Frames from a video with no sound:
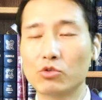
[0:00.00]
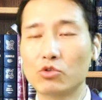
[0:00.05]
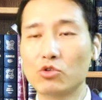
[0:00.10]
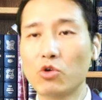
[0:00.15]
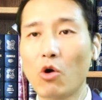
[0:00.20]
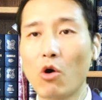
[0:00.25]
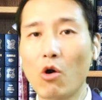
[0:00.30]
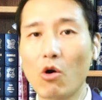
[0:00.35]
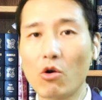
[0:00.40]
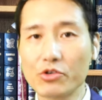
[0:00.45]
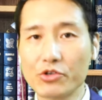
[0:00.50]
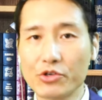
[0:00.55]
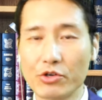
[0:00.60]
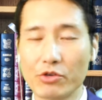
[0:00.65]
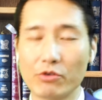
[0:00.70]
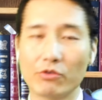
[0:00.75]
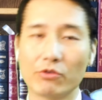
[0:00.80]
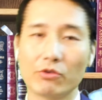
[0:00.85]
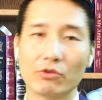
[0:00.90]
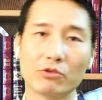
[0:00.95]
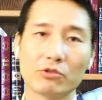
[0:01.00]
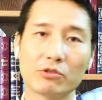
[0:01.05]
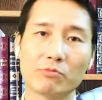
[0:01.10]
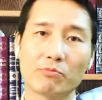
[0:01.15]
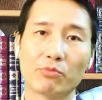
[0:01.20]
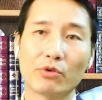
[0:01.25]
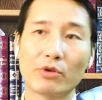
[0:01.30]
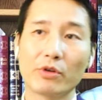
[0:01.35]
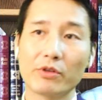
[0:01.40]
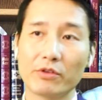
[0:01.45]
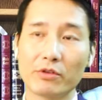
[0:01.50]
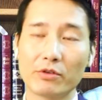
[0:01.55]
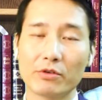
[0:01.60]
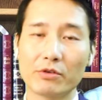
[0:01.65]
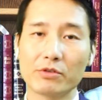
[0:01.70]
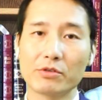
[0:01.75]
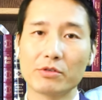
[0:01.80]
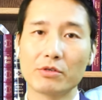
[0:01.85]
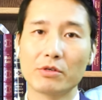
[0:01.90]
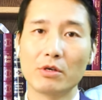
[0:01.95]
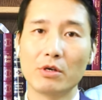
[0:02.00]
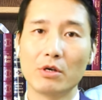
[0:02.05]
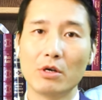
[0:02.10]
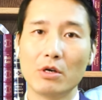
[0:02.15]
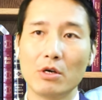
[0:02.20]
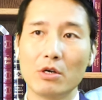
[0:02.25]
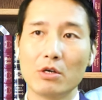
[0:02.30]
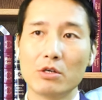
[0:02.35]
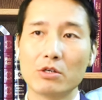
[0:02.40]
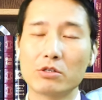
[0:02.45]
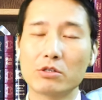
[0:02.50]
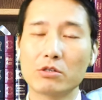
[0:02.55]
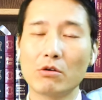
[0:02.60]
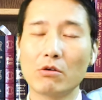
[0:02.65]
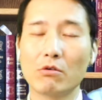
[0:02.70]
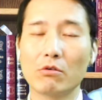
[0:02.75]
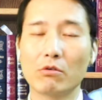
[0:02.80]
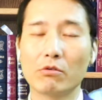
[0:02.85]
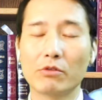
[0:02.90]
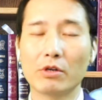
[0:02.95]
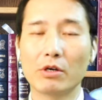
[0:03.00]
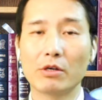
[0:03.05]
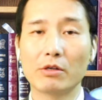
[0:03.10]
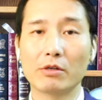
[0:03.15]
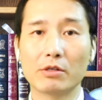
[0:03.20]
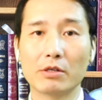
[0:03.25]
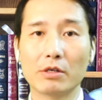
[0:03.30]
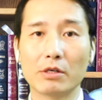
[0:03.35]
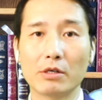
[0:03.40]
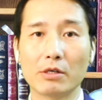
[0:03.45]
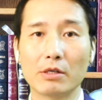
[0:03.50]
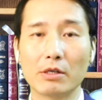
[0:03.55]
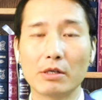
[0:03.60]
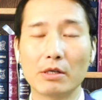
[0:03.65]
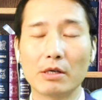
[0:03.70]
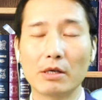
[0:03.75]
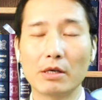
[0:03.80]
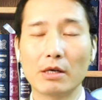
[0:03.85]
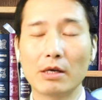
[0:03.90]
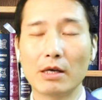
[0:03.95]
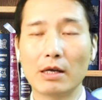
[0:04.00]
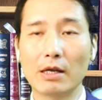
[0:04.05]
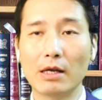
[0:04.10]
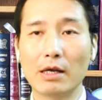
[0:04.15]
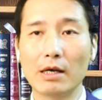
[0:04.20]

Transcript: to torture those prisoners. So the